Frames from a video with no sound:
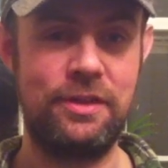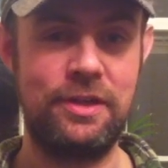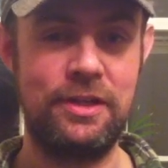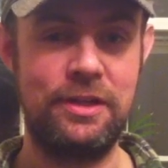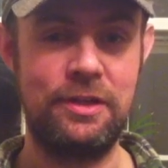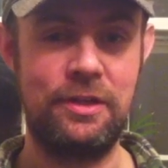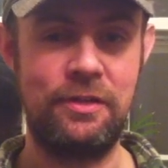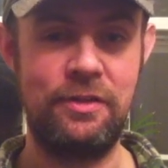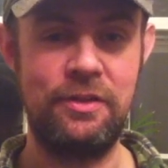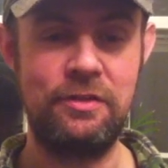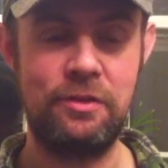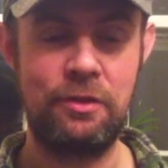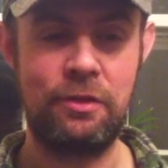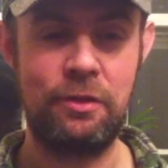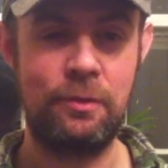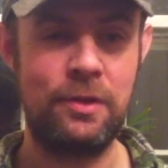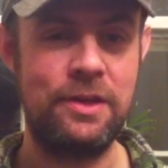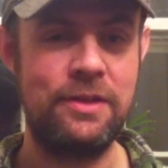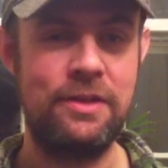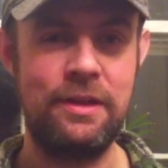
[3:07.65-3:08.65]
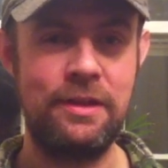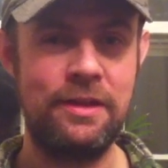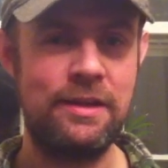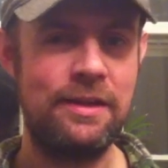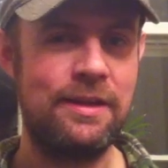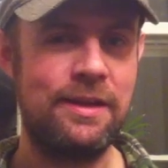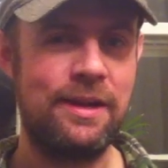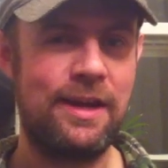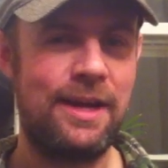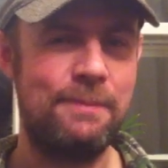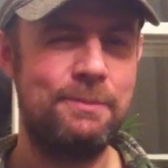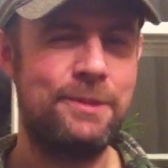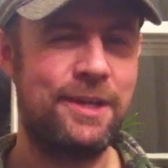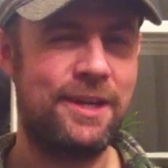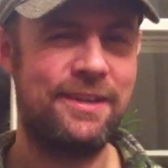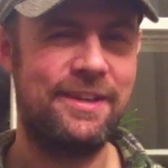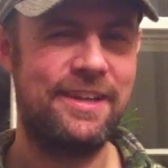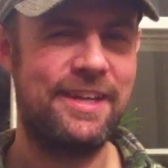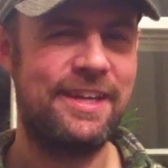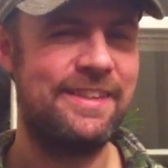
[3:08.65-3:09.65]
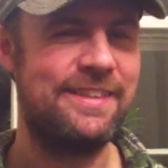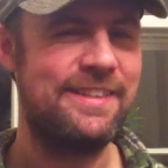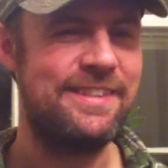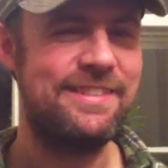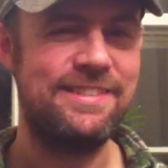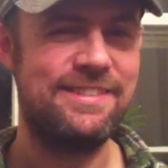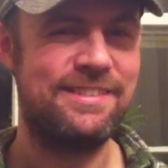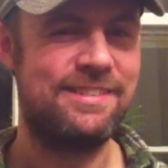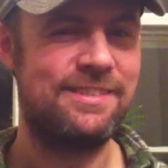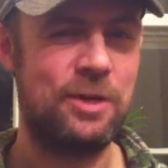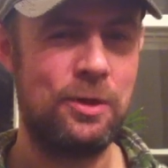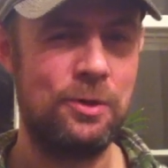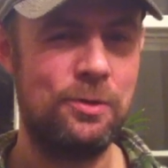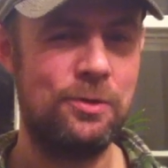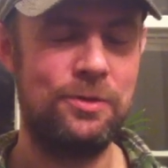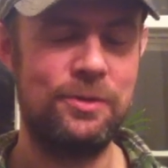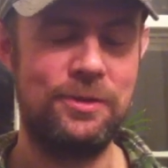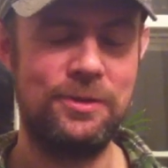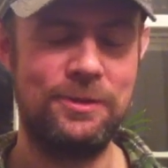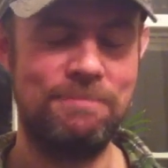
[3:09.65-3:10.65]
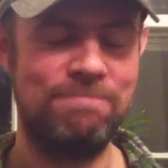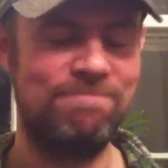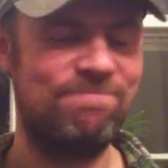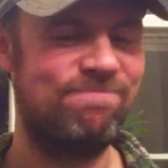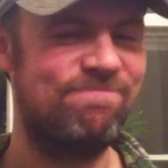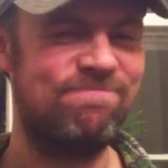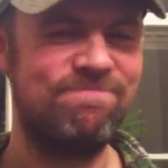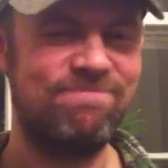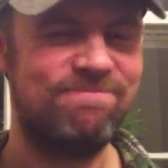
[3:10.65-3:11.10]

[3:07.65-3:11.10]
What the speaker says: These are three that I'm kind of like, this is total,